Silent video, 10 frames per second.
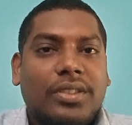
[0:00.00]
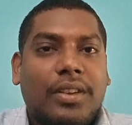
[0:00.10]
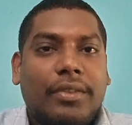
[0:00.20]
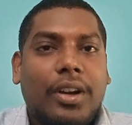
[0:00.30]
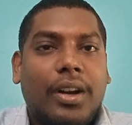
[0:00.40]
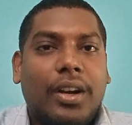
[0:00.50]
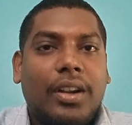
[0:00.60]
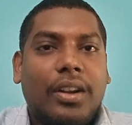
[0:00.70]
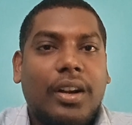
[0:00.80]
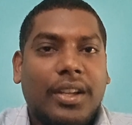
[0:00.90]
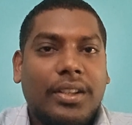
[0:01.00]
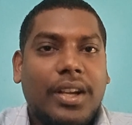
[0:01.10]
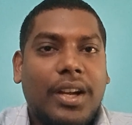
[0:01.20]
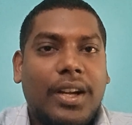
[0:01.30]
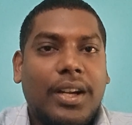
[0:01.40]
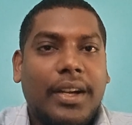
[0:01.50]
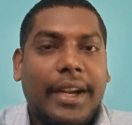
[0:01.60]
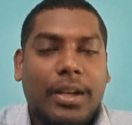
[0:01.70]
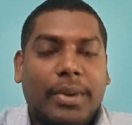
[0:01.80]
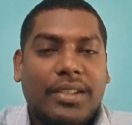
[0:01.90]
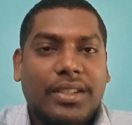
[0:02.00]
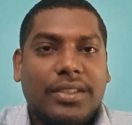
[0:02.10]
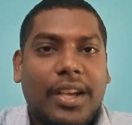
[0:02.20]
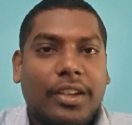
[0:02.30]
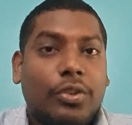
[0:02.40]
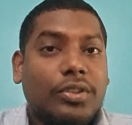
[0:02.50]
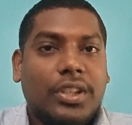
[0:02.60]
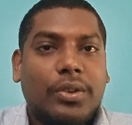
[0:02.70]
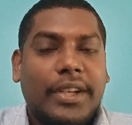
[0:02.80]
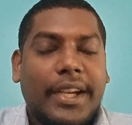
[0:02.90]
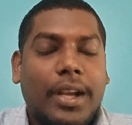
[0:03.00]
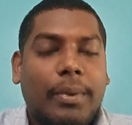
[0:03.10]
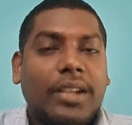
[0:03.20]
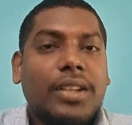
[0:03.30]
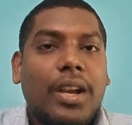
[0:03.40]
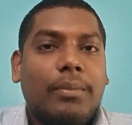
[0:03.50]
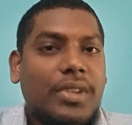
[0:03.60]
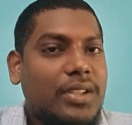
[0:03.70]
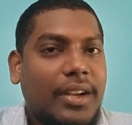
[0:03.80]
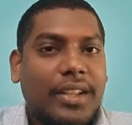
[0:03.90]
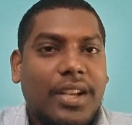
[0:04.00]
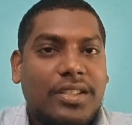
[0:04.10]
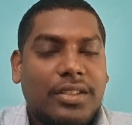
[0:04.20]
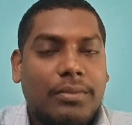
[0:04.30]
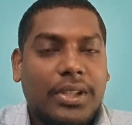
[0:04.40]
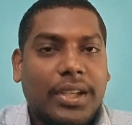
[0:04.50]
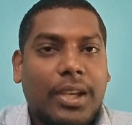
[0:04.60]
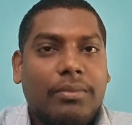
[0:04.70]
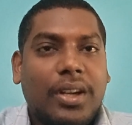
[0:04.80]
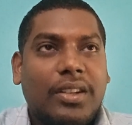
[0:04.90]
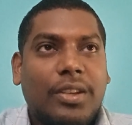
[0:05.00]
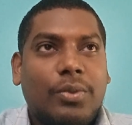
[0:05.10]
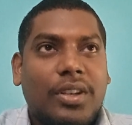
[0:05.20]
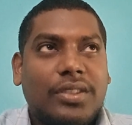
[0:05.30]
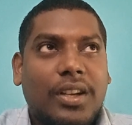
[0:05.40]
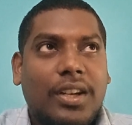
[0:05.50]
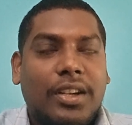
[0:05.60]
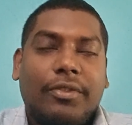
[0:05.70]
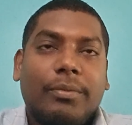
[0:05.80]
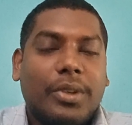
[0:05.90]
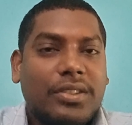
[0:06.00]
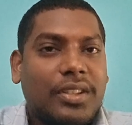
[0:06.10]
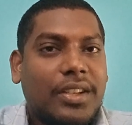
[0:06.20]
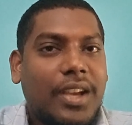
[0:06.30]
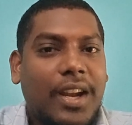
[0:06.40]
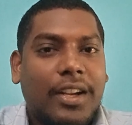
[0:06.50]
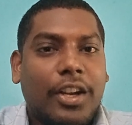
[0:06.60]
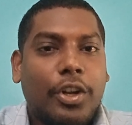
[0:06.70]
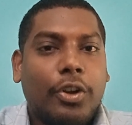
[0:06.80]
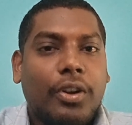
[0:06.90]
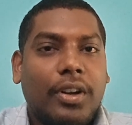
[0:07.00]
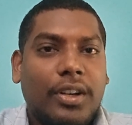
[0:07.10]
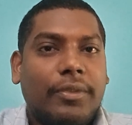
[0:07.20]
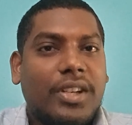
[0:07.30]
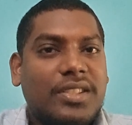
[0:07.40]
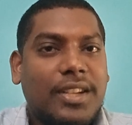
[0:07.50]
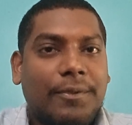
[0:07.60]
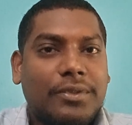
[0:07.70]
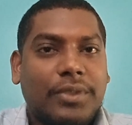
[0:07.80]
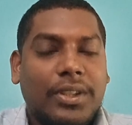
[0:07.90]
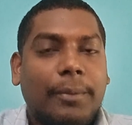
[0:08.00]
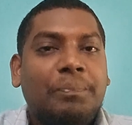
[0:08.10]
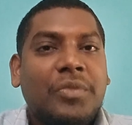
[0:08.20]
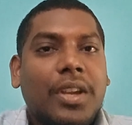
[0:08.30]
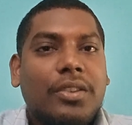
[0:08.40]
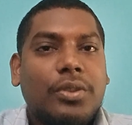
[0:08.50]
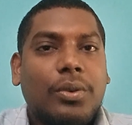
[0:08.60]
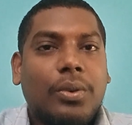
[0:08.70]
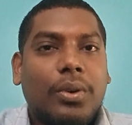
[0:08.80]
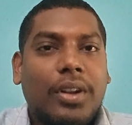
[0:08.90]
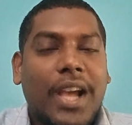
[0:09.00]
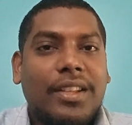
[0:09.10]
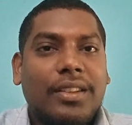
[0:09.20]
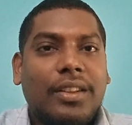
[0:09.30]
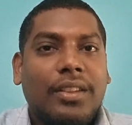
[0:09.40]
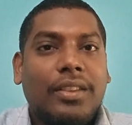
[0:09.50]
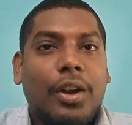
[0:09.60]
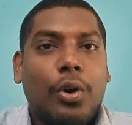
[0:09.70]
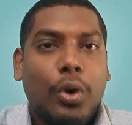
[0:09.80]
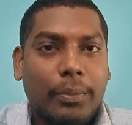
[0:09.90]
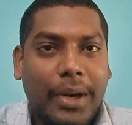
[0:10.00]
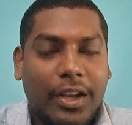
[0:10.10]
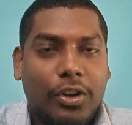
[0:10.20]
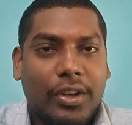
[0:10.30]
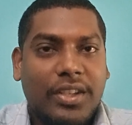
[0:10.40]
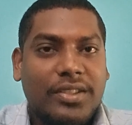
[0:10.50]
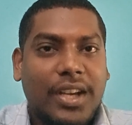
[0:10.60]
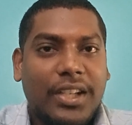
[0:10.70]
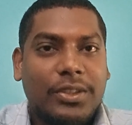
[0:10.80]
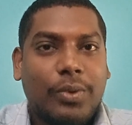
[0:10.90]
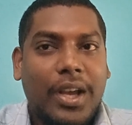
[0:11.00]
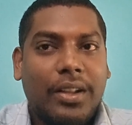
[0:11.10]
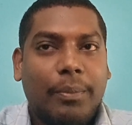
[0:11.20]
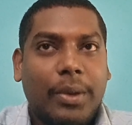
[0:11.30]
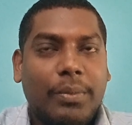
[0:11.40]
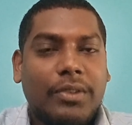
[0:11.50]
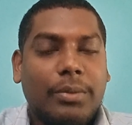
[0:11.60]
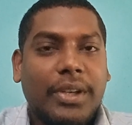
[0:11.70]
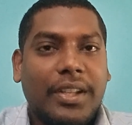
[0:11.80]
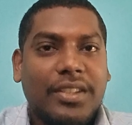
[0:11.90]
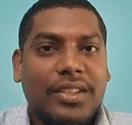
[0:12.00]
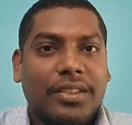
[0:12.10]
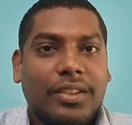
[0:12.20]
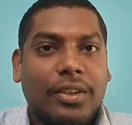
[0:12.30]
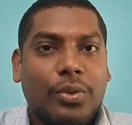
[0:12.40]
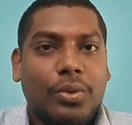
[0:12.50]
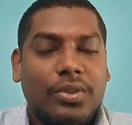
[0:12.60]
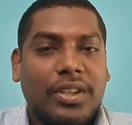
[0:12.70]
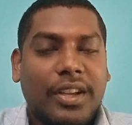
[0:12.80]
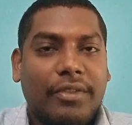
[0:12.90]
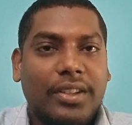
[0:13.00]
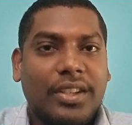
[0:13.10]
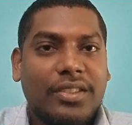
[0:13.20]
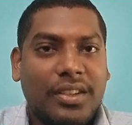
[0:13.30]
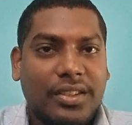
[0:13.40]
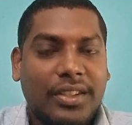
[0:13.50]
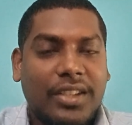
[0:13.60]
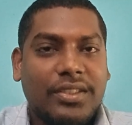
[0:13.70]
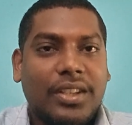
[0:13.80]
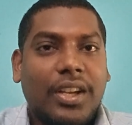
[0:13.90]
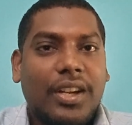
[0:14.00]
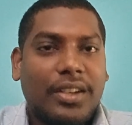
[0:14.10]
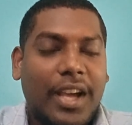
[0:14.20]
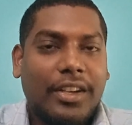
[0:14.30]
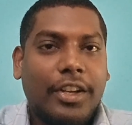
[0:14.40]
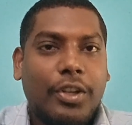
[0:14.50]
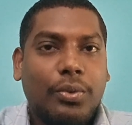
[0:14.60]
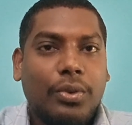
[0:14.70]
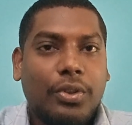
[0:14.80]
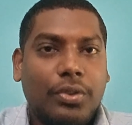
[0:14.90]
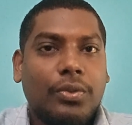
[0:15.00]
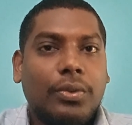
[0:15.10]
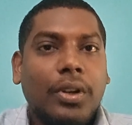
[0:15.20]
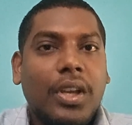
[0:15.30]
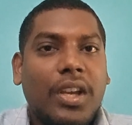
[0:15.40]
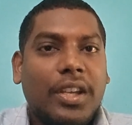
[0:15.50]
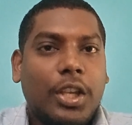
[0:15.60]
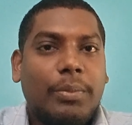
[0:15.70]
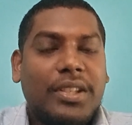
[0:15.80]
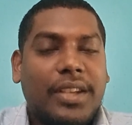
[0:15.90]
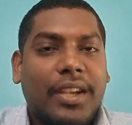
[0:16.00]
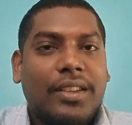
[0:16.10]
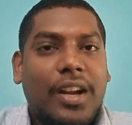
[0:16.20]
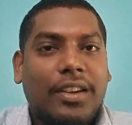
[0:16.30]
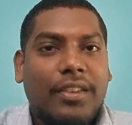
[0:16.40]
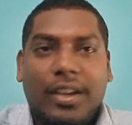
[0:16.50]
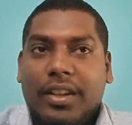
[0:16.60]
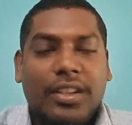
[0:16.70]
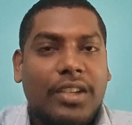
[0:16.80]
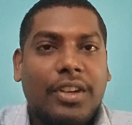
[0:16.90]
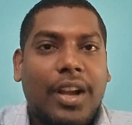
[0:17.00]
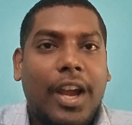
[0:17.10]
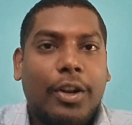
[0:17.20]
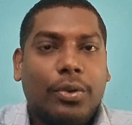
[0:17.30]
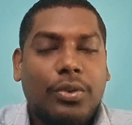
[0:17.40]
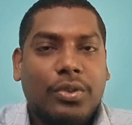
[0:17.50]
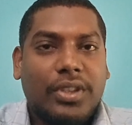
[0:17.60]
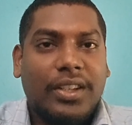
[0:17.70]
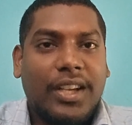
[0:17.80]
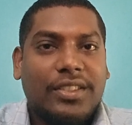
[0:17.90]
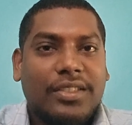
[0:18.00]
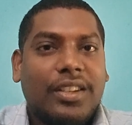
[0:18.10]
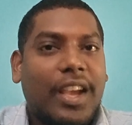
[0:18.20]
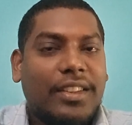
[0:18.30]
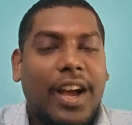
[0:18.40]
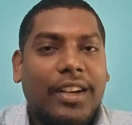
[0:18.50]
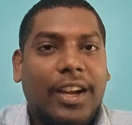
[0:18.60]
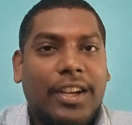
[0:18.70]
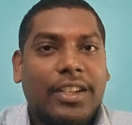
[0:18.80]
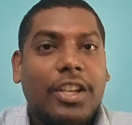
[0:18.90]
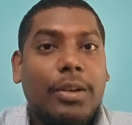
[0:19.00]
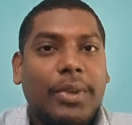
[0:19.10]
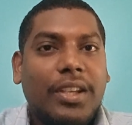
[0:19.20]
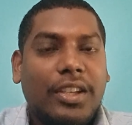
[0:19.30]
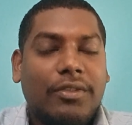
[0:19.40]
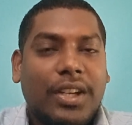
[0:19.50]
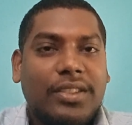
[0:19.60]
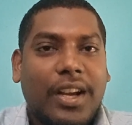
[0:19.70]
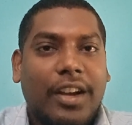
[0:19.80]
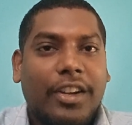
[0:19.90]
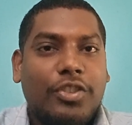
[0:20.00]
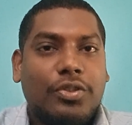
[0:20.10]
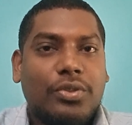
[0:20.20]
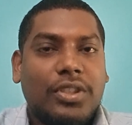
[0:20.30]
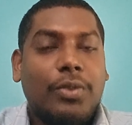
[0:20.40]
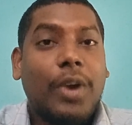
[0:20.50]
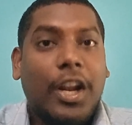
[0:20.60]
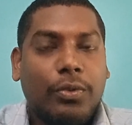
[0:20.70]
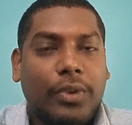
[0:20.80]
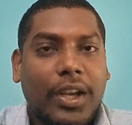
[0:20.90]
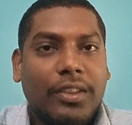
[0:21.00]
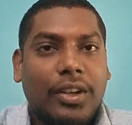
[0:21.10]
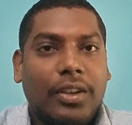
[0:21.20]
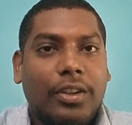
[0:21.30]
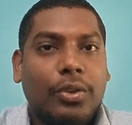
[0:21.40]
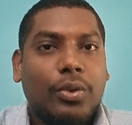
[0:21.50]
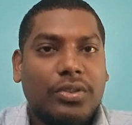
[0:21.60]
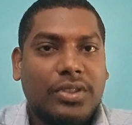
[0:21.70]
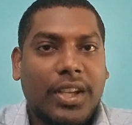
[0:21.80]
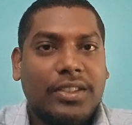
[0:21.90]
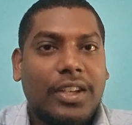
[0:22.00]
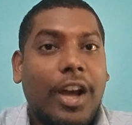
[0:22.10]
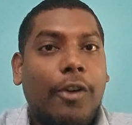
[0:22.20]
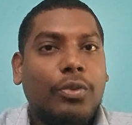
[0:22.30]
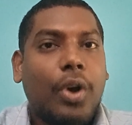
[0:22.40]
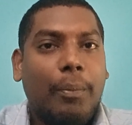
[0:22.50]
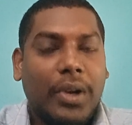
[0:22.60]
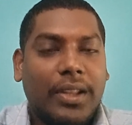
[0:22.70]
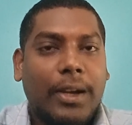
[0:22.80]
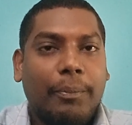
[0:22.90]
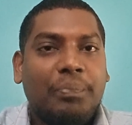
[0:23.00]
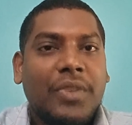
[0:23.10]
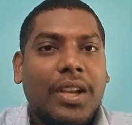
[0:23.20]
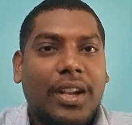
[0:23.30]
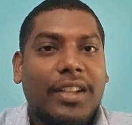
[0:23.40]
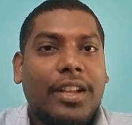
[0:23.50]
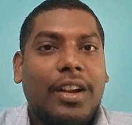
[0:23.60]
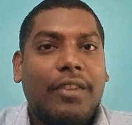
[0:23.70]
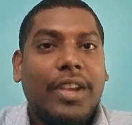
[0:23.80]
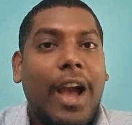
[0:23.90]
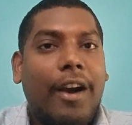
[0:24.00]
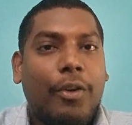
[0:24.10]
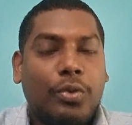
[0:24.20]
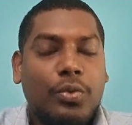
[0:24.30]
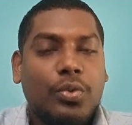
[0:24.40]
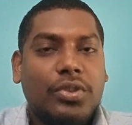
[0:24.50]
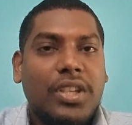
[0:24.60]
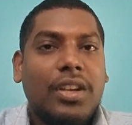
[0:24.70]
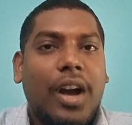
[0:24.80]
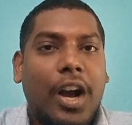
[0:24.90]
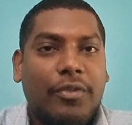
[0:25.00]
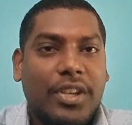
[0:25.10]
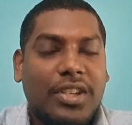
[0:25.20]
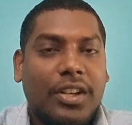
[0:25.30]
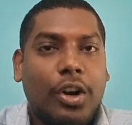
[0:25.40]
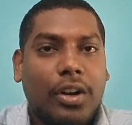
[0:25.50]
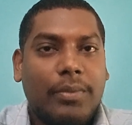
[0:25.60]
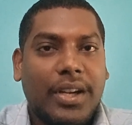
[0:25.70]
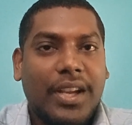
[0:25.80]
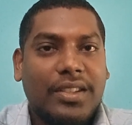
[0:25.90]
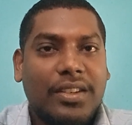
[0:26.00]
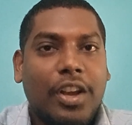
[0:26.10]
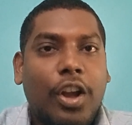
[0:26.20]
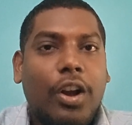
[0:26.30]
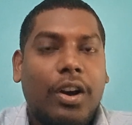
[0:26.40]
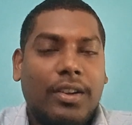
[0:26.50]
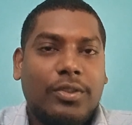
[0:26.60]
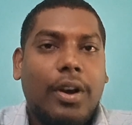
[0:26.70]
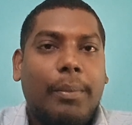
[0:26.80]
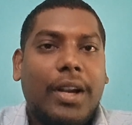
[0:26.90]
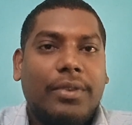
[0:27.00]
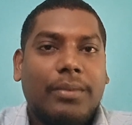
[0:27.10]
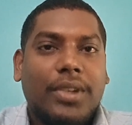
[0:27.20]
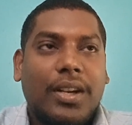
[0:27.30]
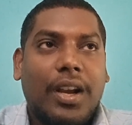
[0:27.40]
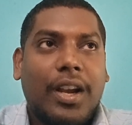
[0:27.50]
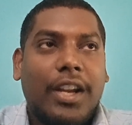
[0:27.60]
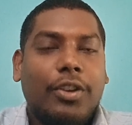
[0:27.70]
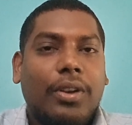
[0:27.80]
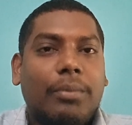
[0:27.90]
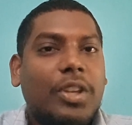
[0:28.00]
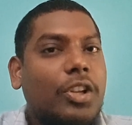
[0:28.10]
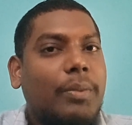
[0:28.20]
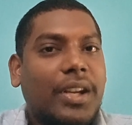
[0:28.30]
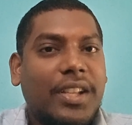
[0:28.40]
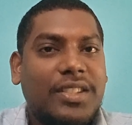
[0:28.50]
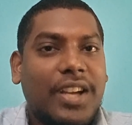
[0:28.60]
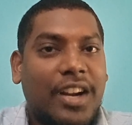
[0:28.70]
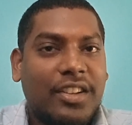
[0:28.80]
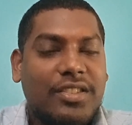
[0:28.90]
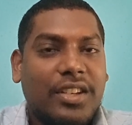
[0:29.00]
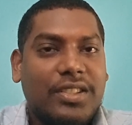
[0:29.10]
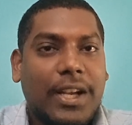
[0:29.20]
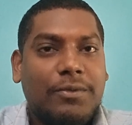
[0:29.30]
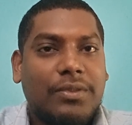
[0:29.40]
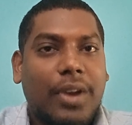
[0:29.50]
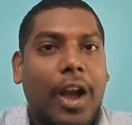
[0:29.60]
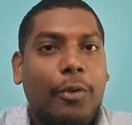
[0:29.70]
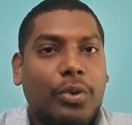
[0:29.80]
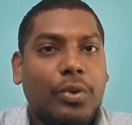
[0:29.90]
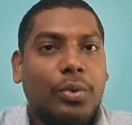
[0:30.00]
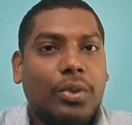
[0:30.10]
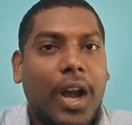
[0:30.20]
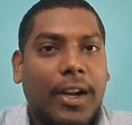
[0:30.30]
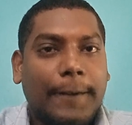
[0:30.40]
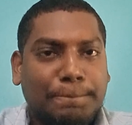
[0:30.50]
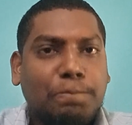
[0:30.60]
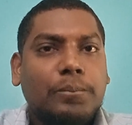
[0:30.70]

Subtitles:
of learning the databases like NoSQL database, Mr. Netaji Nirmal came, and he was a different person, and he had different stuffs with them. So rather than the old pedagogy styles where the people will be teaching the codes and everything, the syntax directly to you, he'll be saying that even I don't know syntaxes like that. And he'll be give us the courage to see where to find that those things and how to apply them. Like we have to see the official documentation. Also, apart from that curriculum, he'll be teaching additional stuff, how to do that.